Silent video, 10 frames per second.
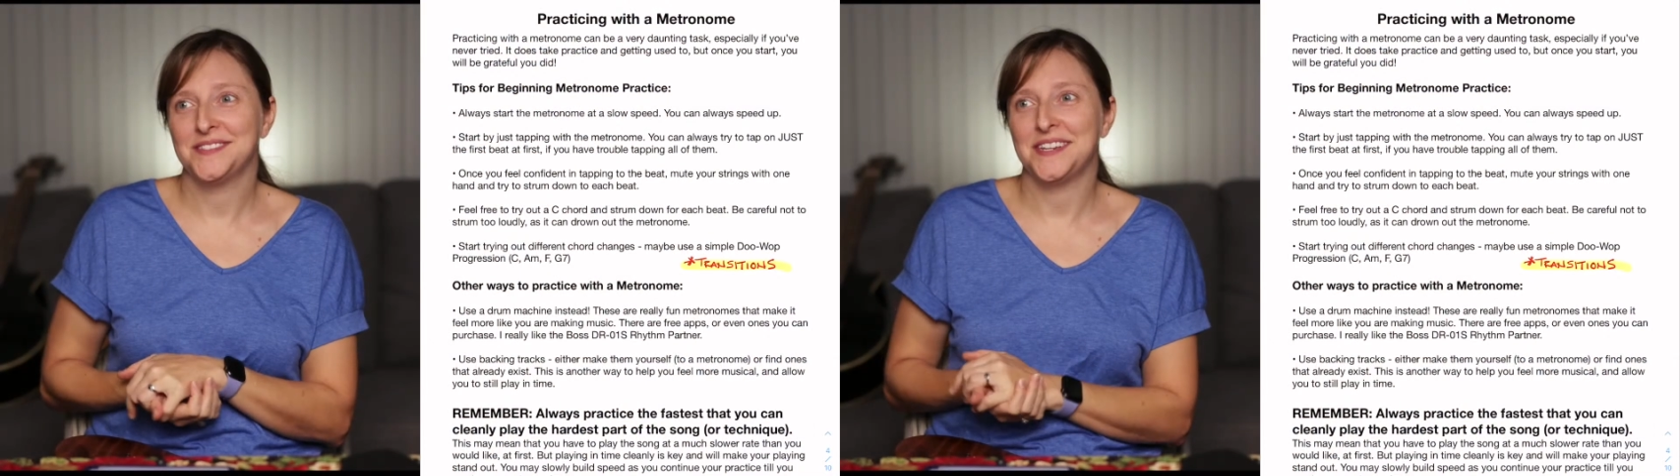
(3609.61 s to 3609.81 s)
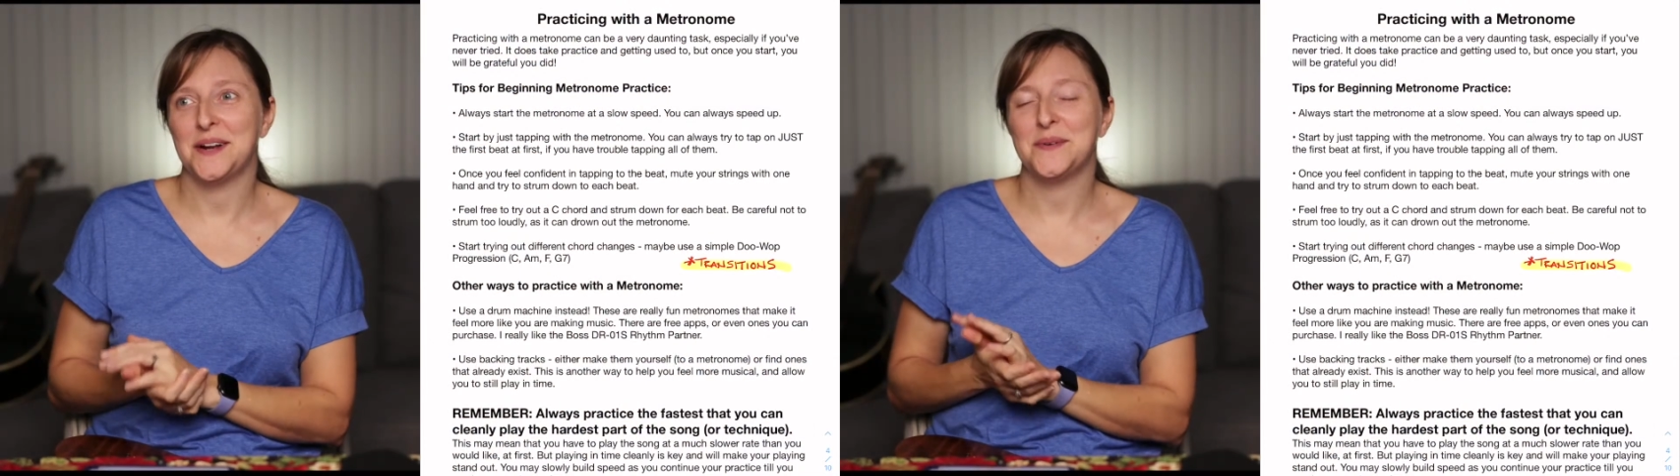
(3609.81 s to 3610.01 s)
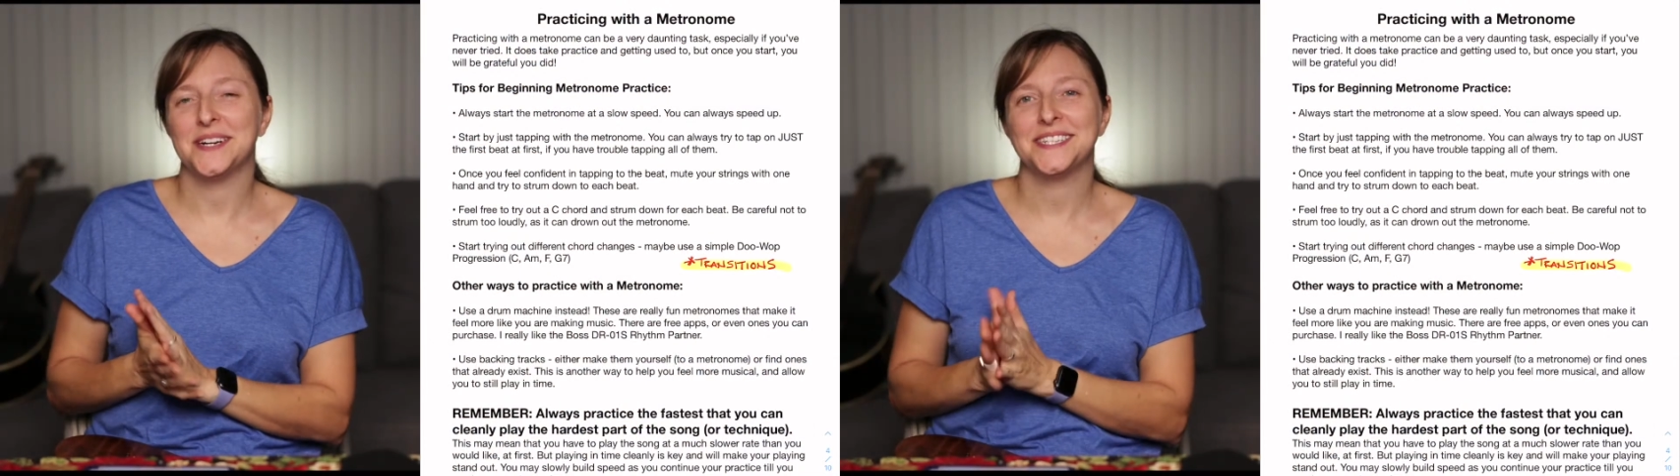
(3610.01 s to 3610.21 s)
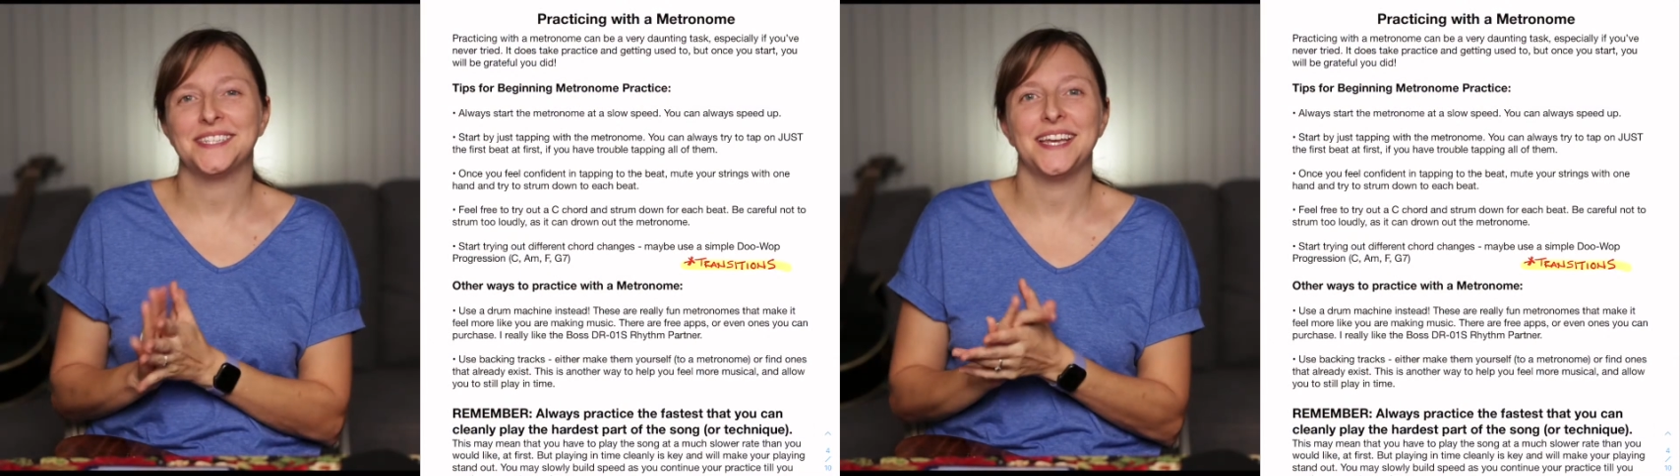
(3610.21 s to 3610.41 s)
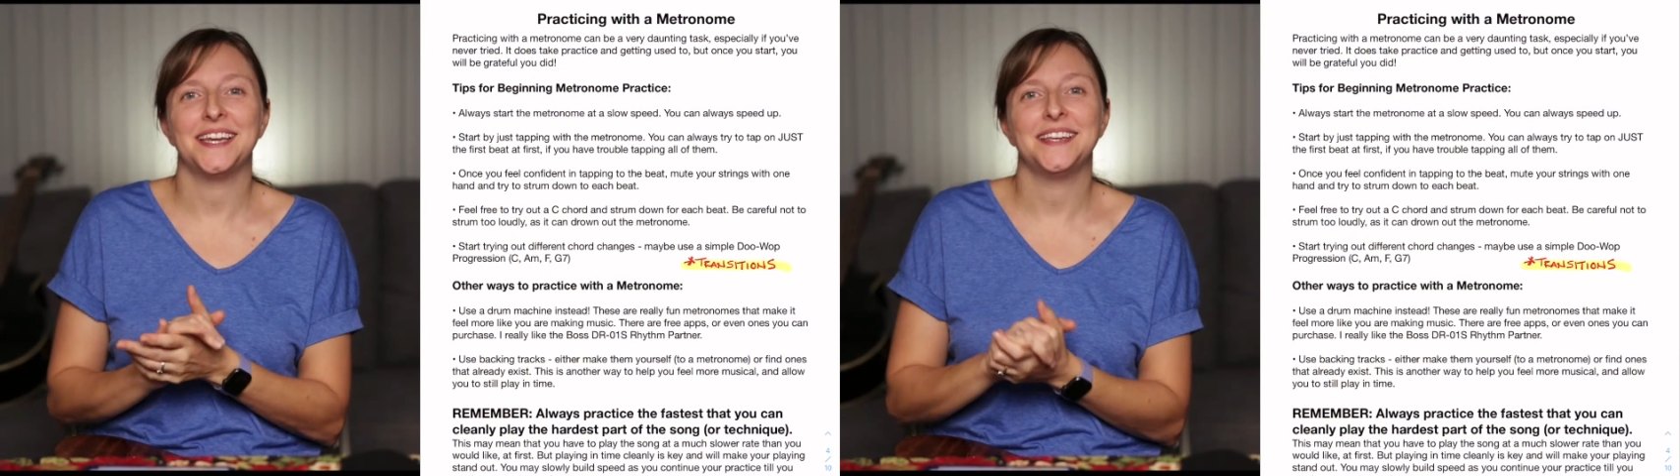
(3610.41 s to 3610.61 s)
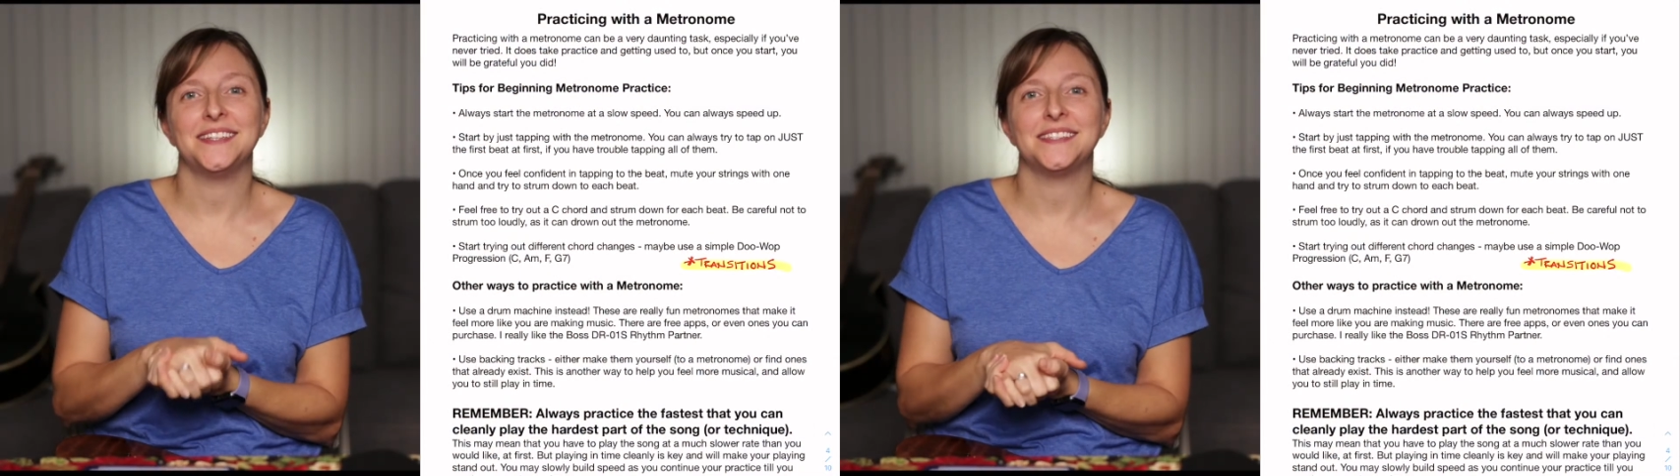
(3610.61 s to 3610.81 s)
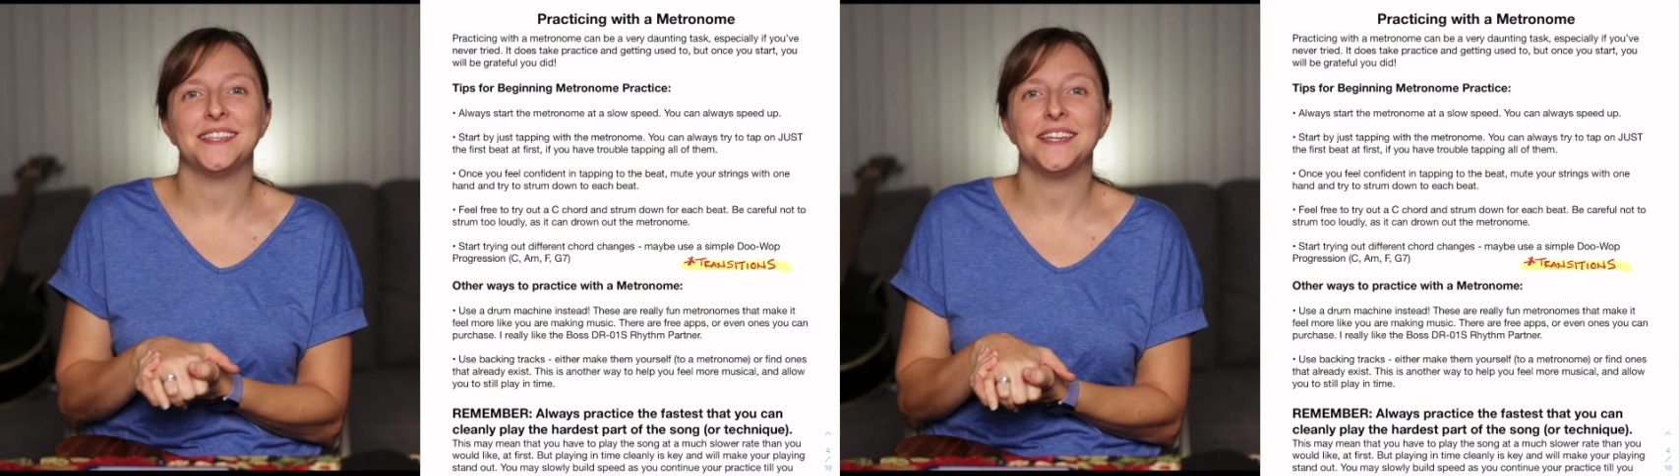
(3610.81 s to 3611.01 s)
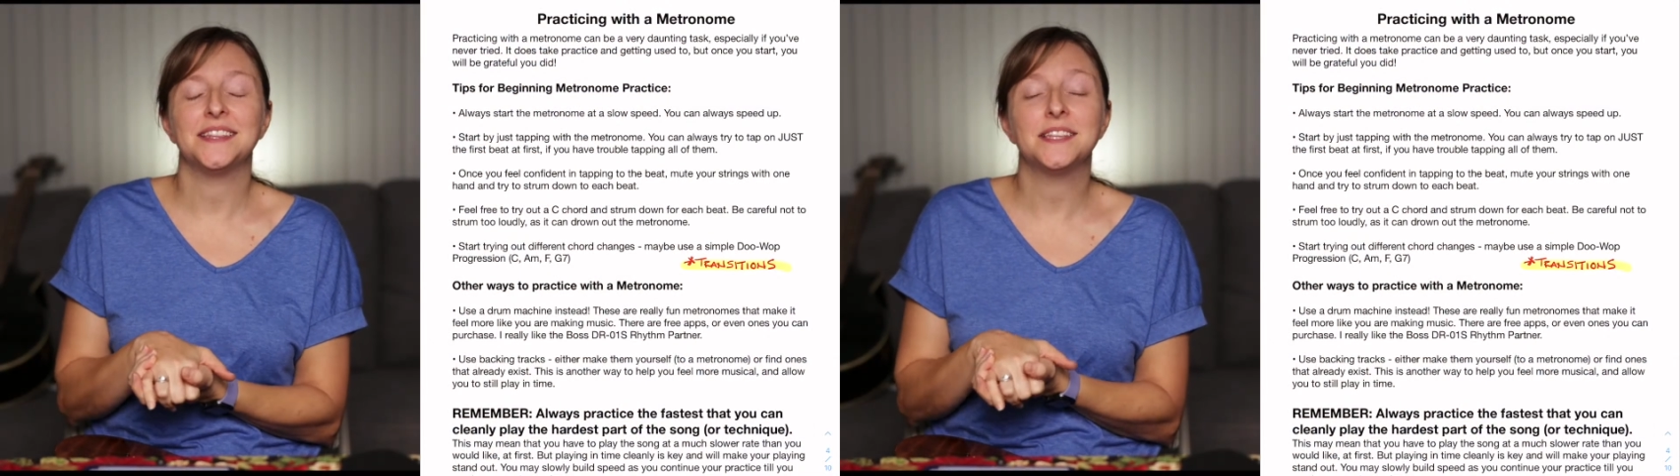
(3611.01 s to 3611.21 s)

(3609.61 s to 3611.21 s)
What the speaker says: that I want to say is that